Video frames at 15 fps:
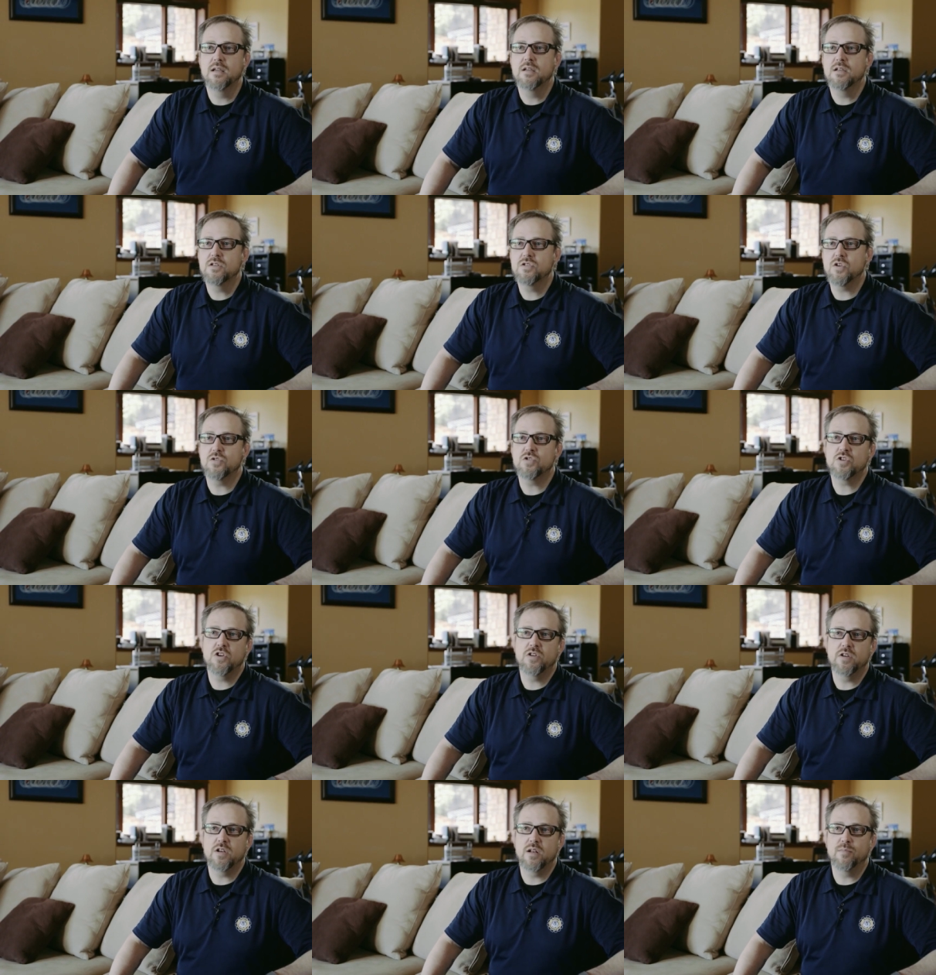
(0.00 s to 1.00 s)
social
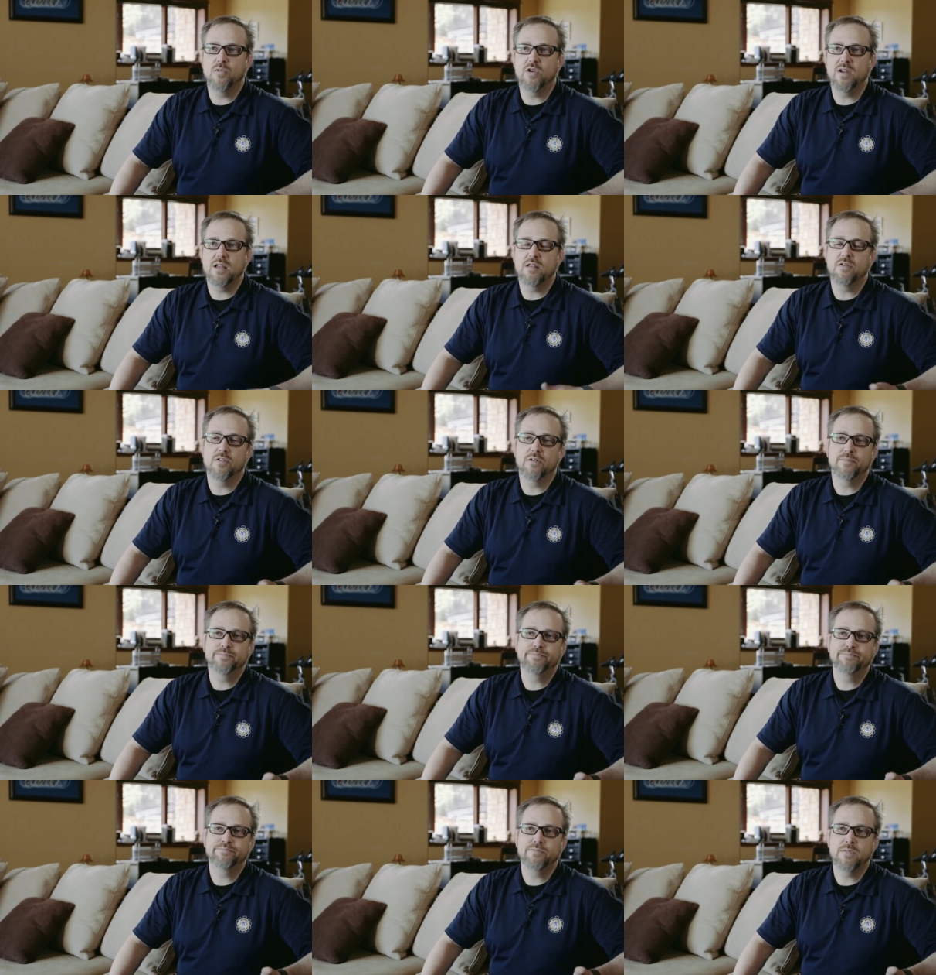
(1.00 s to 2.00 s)
security number either,
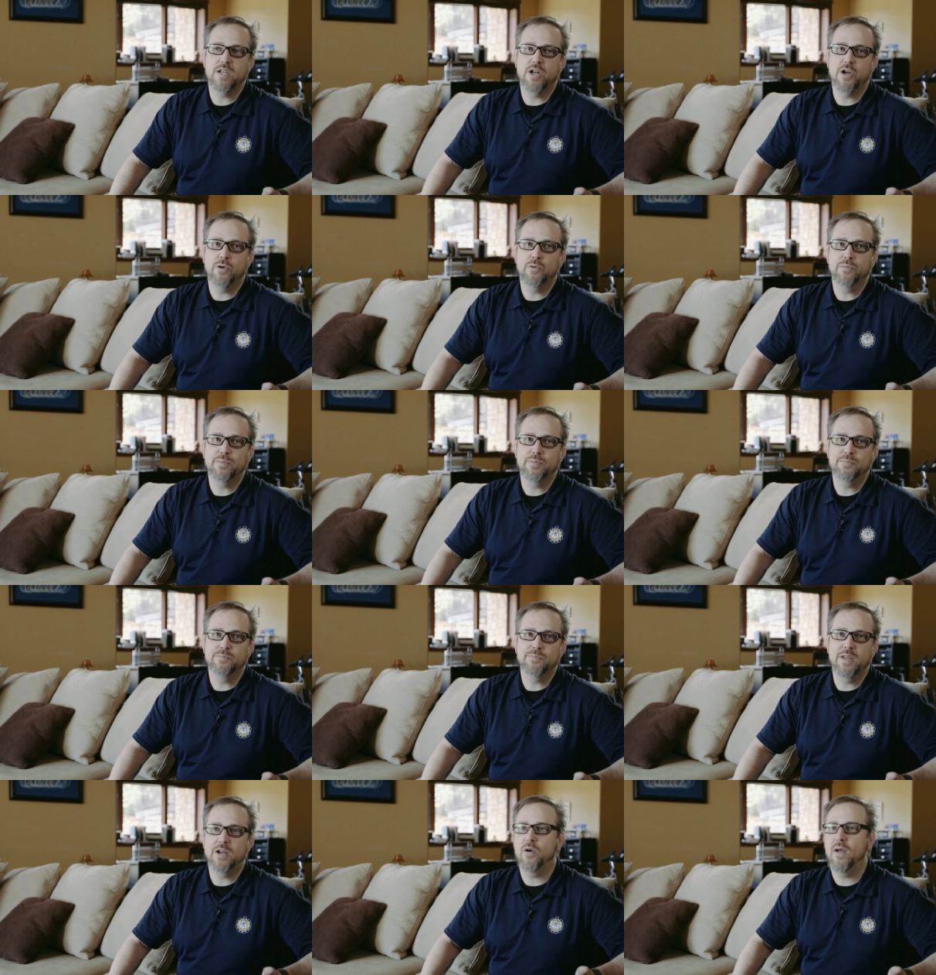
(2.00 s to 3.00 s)
they
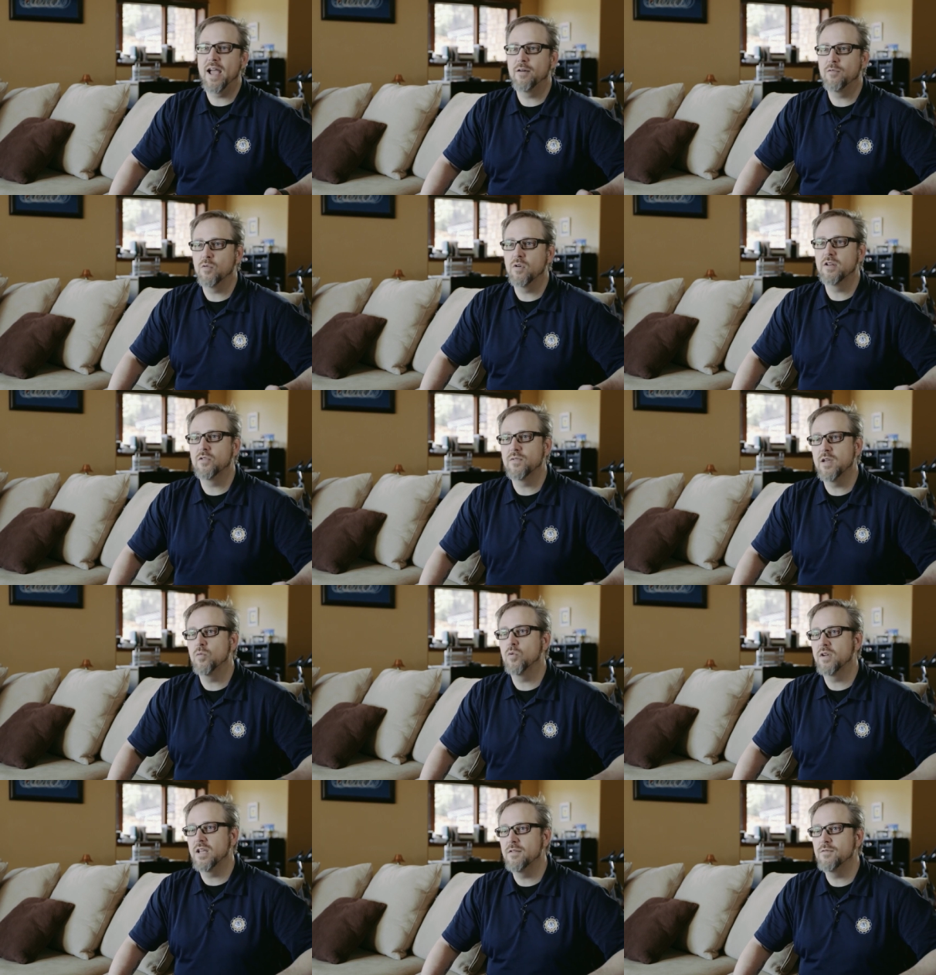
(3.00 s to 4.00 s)
don't have one or they won't give